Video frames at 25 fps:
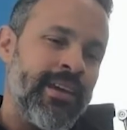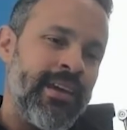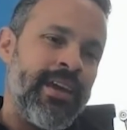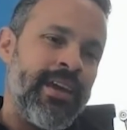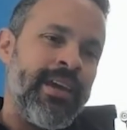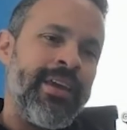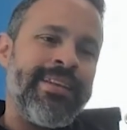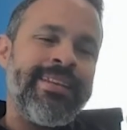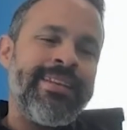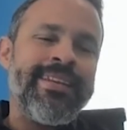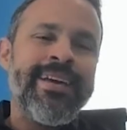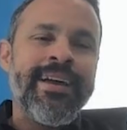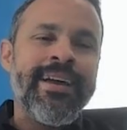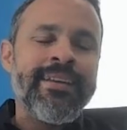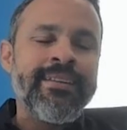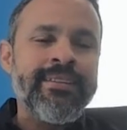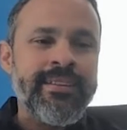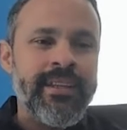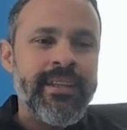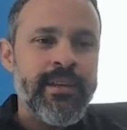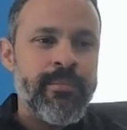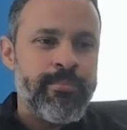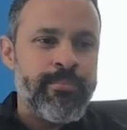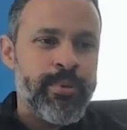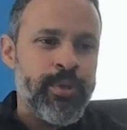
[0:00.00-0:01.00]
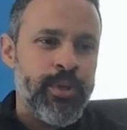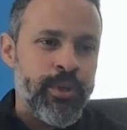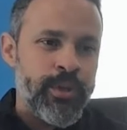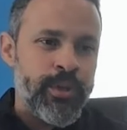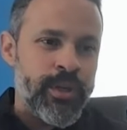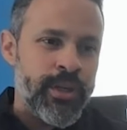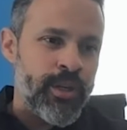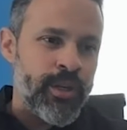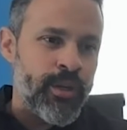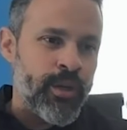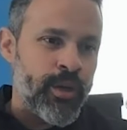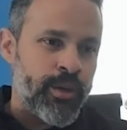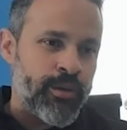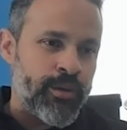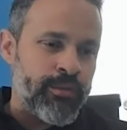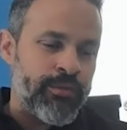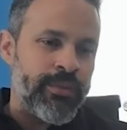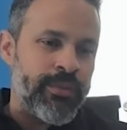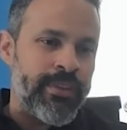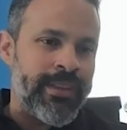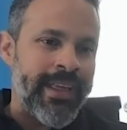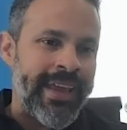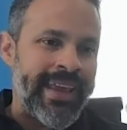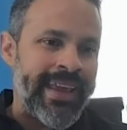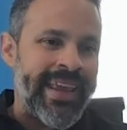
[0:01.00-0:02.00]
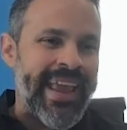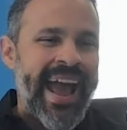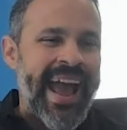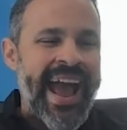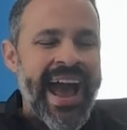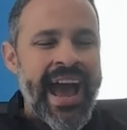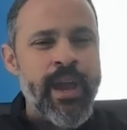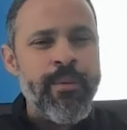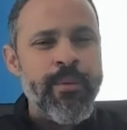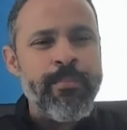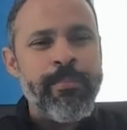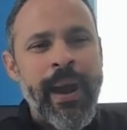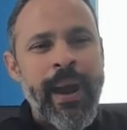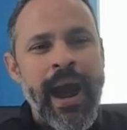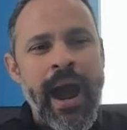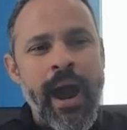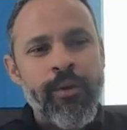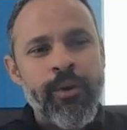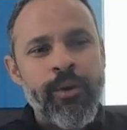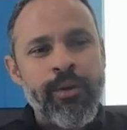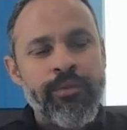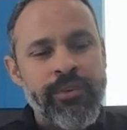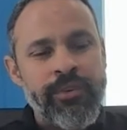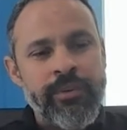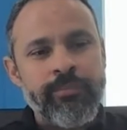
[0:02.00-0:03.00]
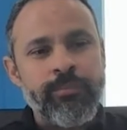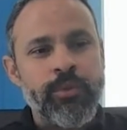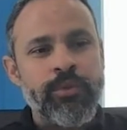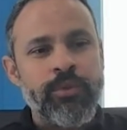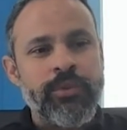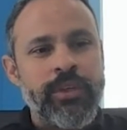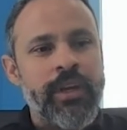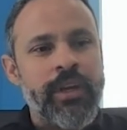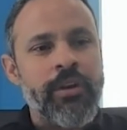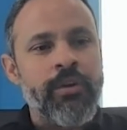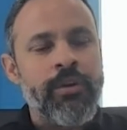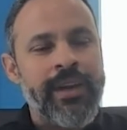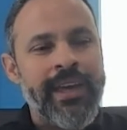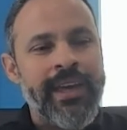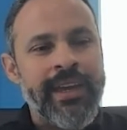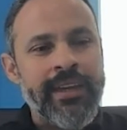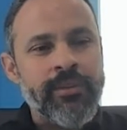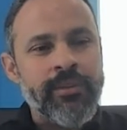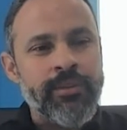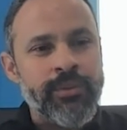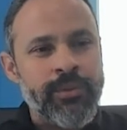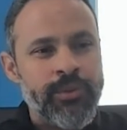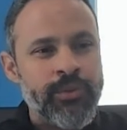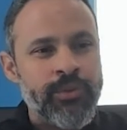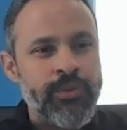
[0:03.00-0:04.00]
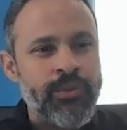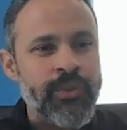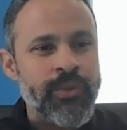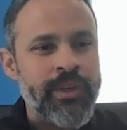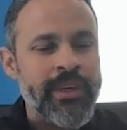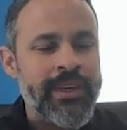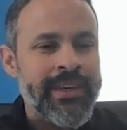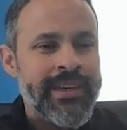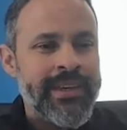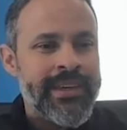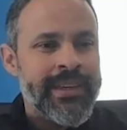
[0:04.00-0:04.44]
And that's the beauty of like high power femtosecond lasers.